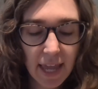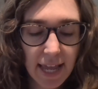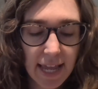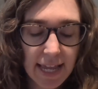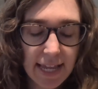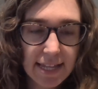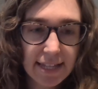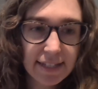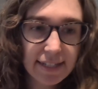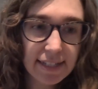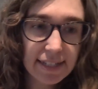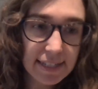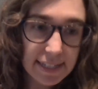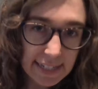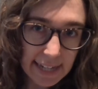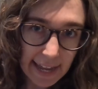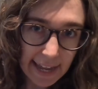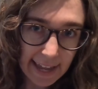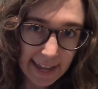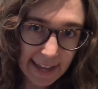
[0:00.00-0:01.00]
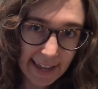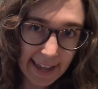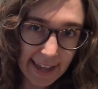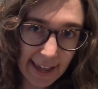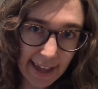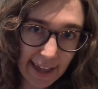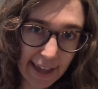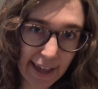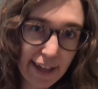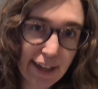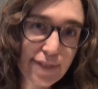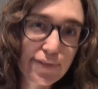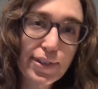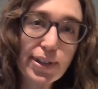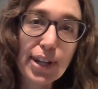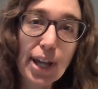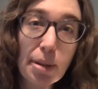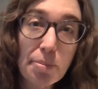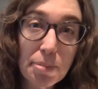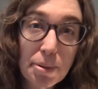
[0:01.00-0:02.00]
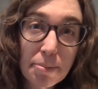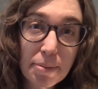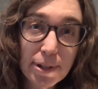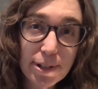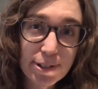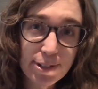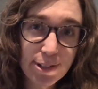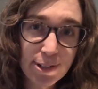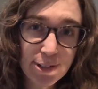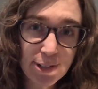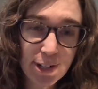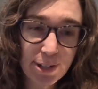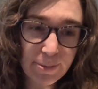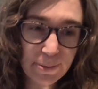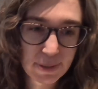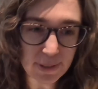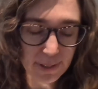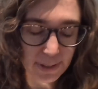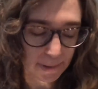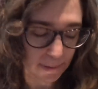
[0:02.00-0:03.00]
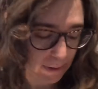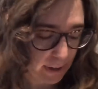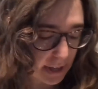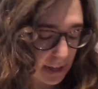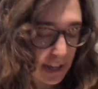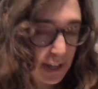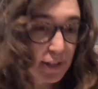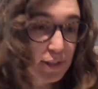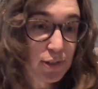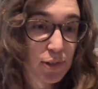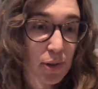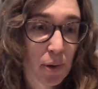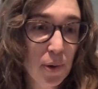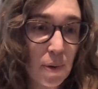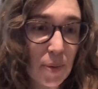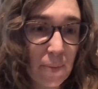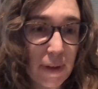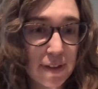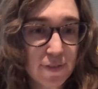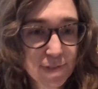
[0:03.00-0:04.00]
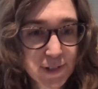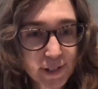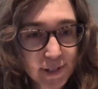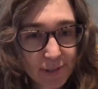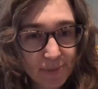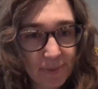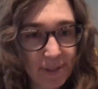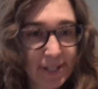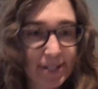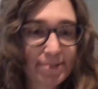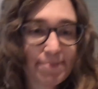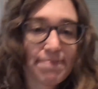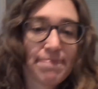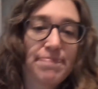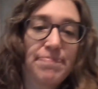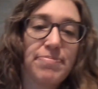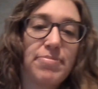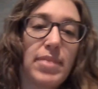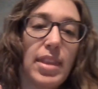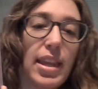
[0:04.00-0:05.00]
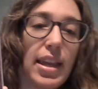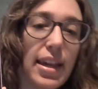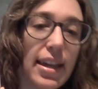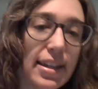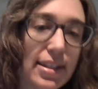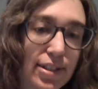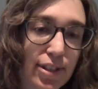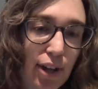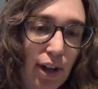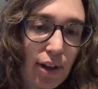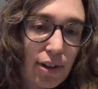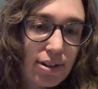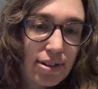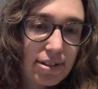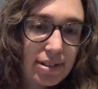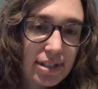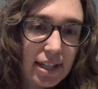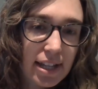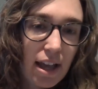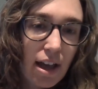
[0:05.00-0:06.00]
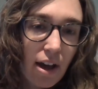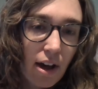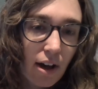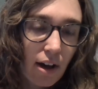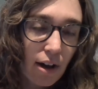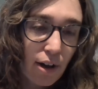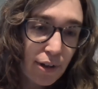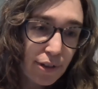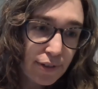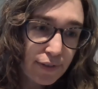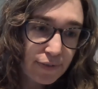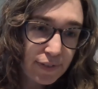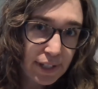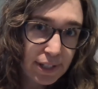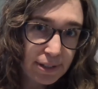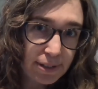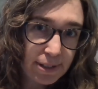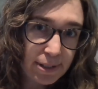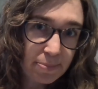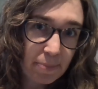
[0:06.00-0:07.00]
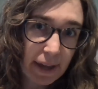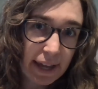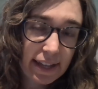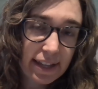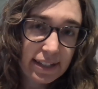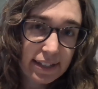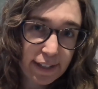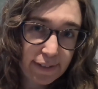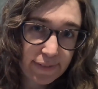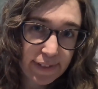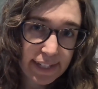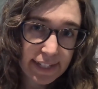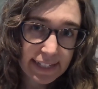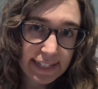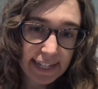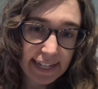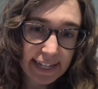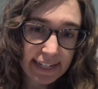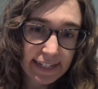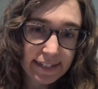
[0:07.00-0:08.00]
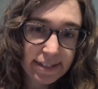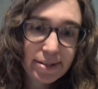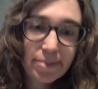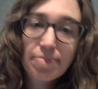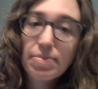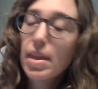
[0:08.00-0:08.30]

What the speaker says: And today I have a couple books to share with you. So my first one is called All the Feels by Olivia Dade.